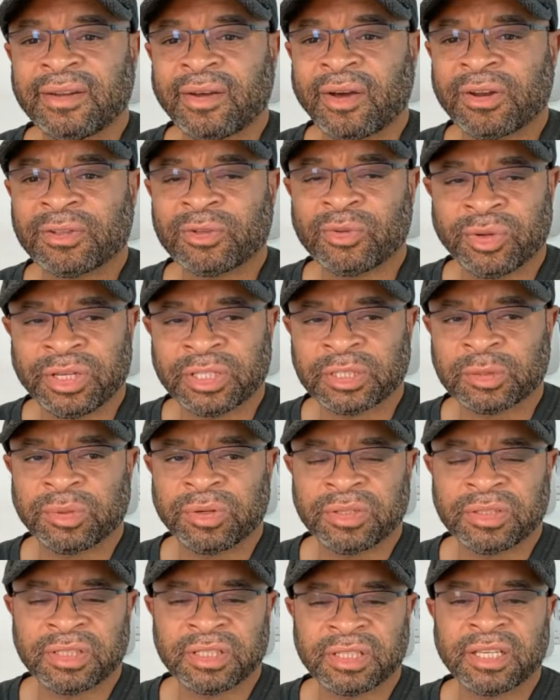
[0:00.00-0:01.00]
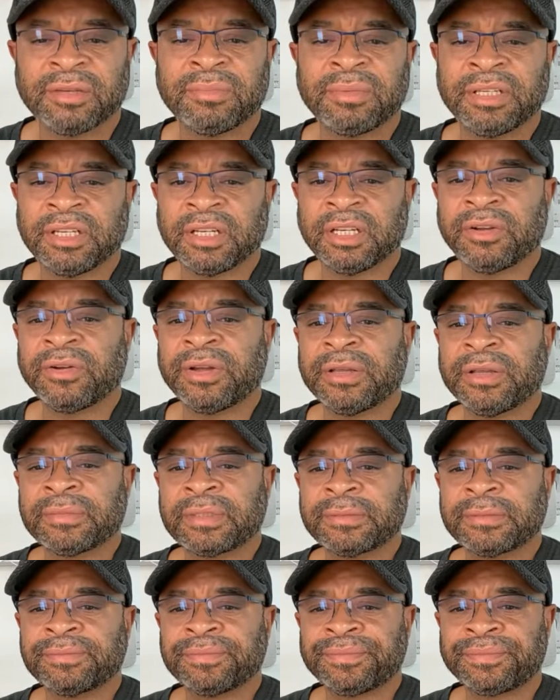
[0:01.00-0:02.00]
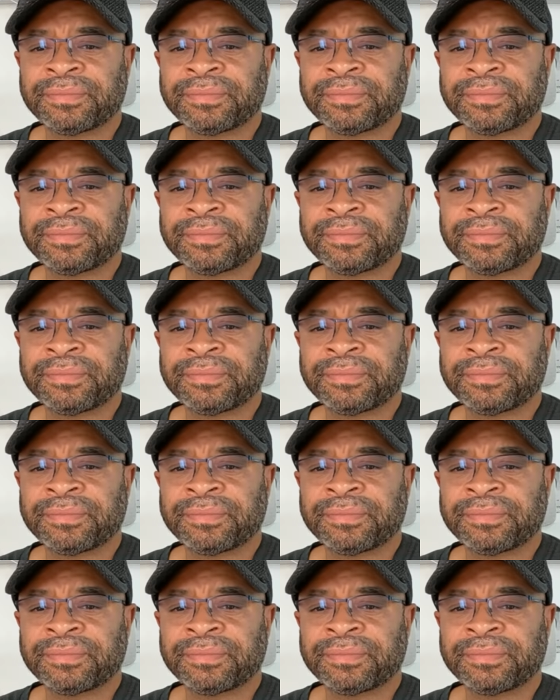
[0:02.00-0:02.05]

auditory experiences could be deliriums.